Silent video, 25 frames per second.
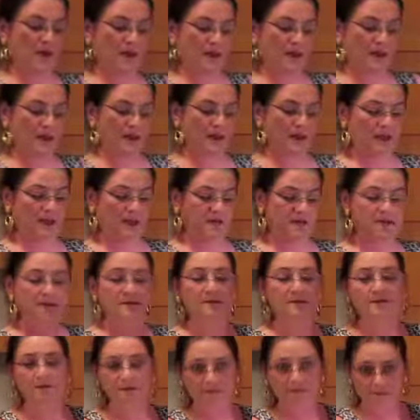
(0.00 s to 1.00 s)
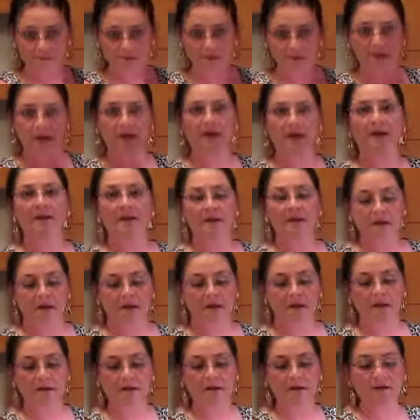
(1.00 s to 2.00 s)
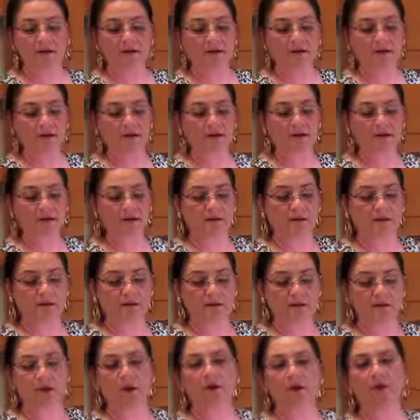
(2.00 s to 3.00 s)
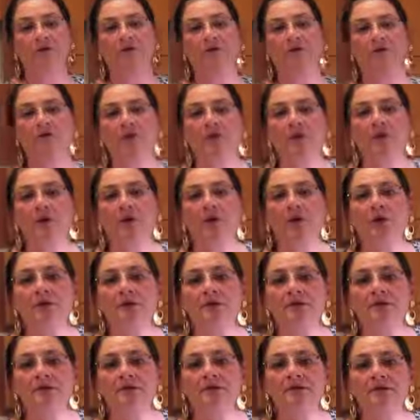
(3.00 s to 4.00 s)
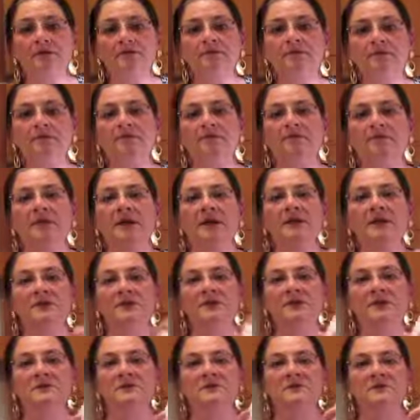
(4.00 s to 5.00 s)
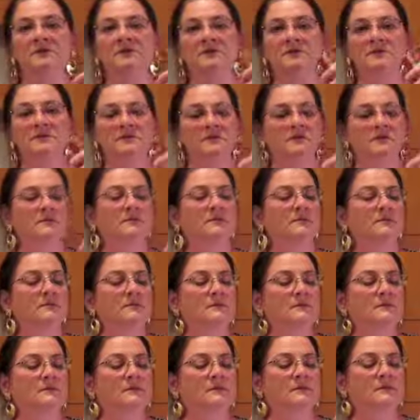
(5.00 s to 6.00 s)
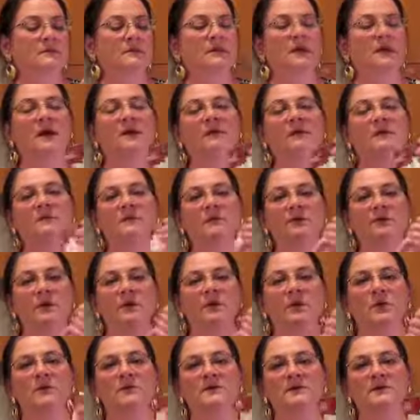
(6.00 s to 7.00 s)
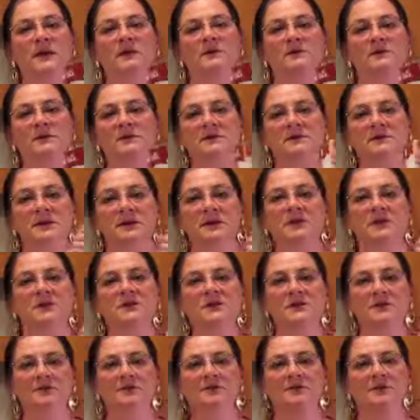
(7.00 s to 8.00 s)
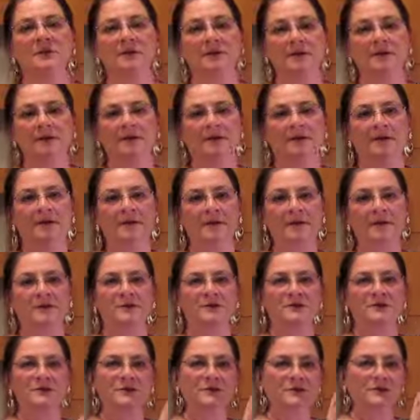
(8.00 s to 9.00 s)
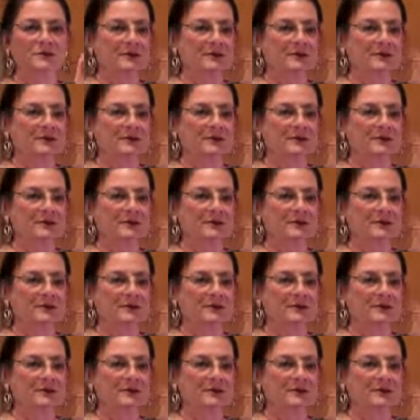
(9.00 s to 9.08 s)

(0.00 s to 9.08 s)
cans, 10 3/4 each. Yeah, 3/4 ounces each. But there's 2 of